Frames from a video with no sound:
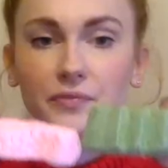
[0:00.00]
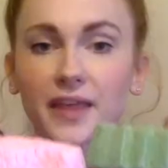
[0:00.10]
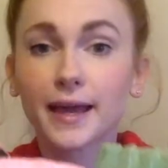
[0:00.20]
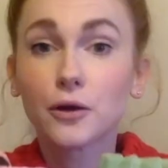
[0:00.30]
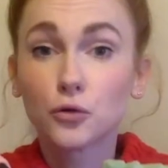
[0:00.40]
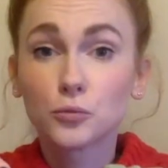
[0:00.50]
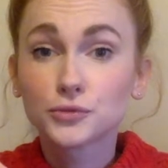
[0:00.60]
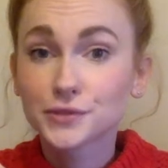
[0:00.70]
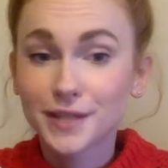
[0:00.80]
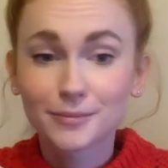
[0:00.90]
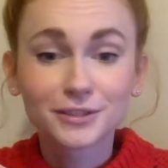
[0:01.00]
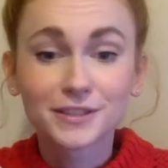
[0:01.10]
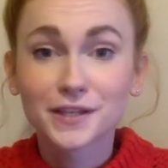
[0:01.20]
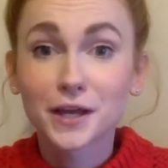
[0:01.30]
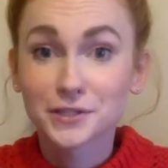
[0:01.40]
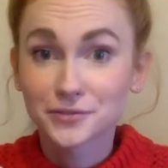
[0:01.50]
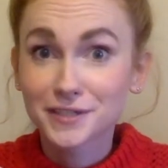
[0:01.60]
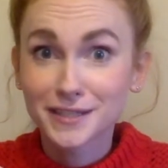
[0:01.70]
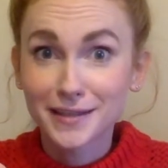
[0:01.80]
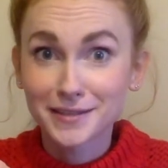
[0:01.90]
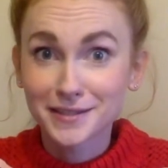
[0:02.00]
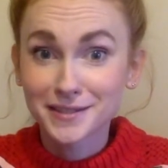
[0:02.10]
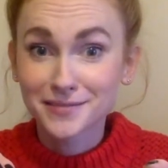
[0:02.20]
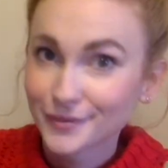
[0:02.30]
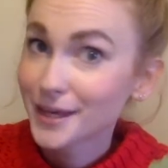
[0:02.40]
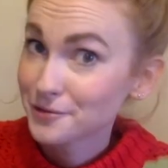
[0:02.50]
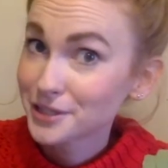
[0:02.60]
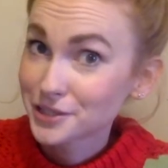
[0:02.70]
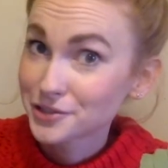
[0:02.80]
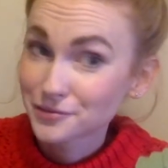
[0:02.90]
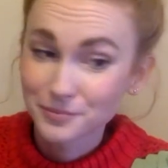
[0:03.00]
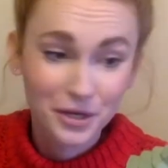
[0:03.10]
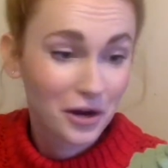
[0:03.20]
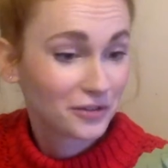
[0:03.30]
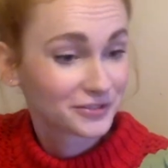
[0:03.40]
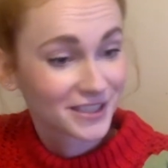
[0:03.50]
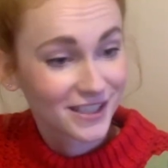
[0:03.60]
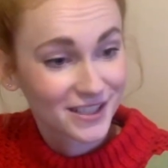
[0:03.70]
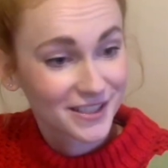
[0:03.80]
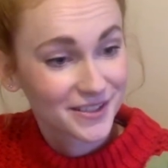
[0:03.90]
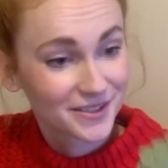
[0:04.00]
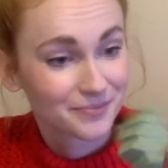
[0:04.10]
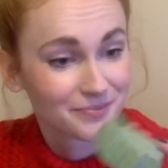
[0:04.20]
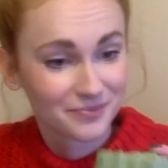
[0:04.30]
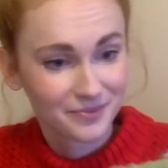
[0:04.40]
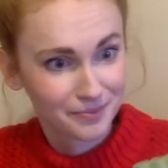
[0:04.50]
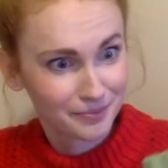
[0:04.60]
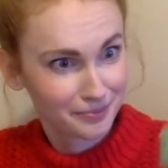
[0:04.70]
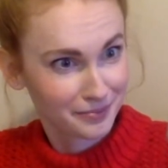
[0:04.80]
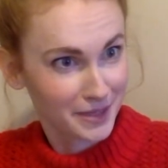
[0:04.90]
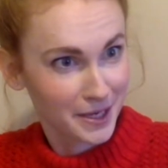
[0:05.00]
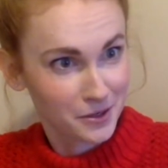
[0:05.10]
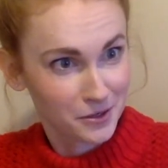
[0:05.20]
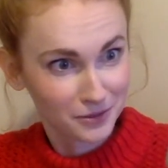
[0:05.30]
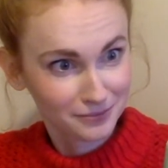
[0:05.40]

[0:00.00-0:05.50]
They are almost double the size of the Santas. They really should be half the size they are.